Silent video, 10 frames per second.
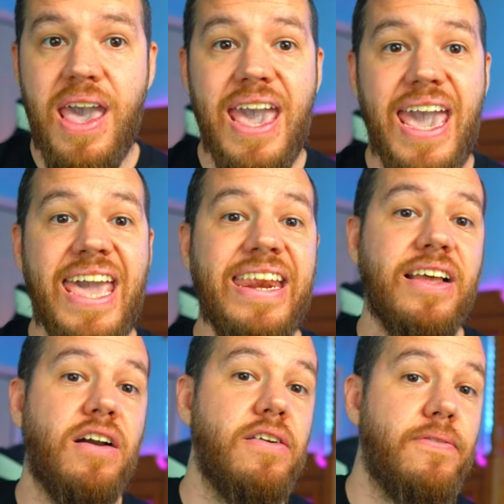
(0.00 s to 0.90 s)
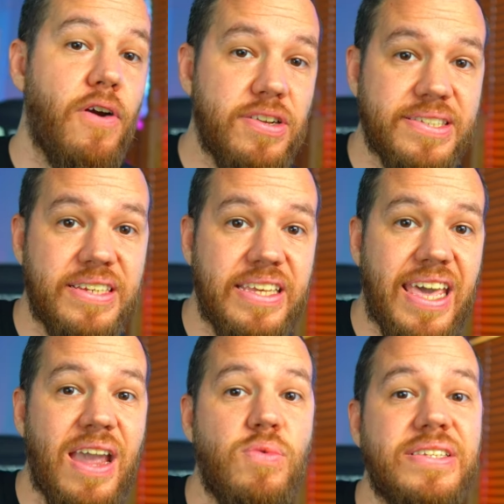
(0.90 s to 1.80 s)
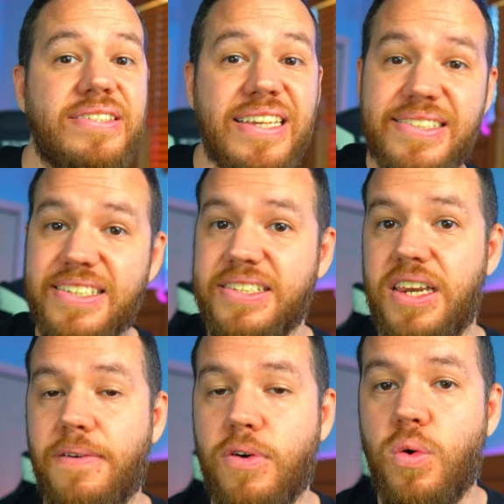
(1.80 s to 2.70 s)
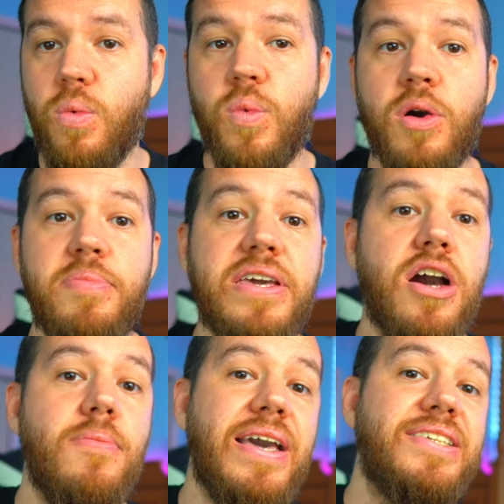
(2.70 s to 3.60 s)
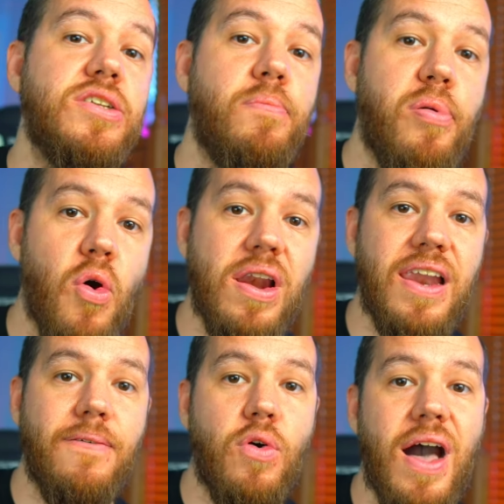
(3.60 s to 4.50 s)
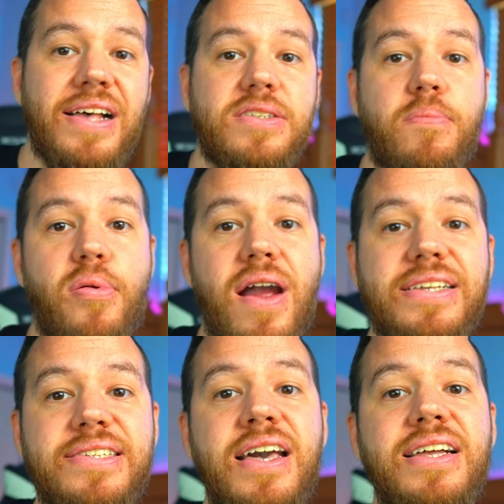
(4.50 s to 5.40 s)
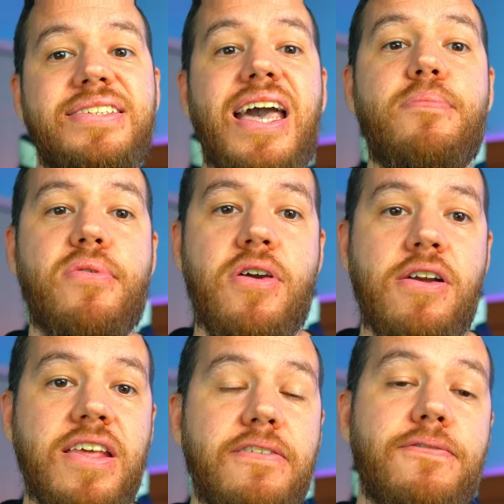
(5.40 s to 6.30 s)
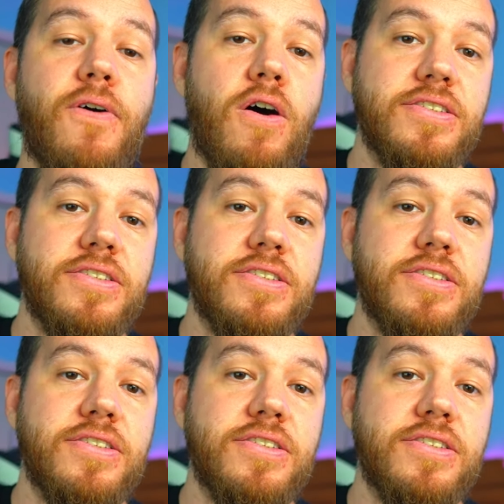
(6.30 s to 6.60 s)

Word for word: And conversely, a resistance level will become a support level as the price temporarily falls